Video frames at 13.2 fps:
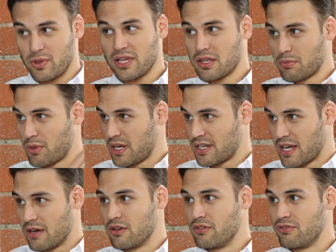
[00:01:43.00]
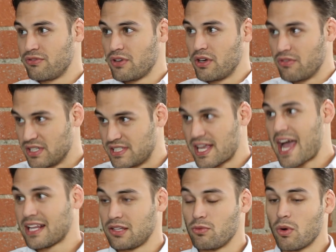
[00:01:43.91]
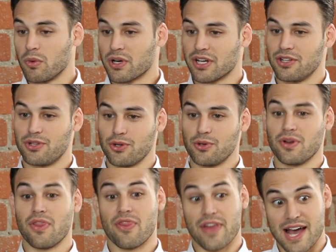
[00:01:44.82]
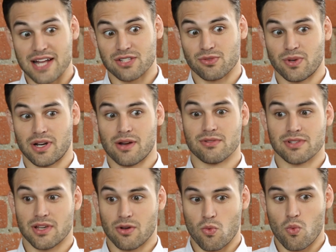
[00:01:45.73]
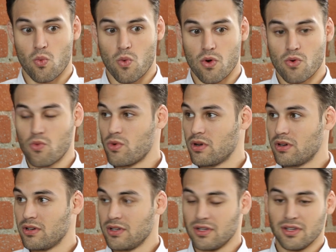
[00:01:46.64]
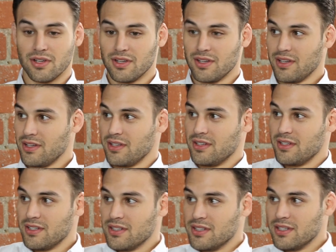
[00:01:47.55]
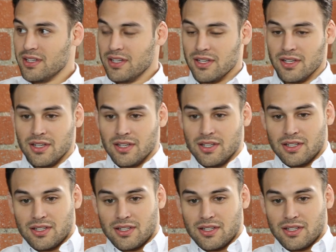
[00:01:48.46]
We get the breakdown of, of exactly what we're gonna do, and yeah. that's when I was like, "Whoa!" I was just gonna say, what was your first reaction?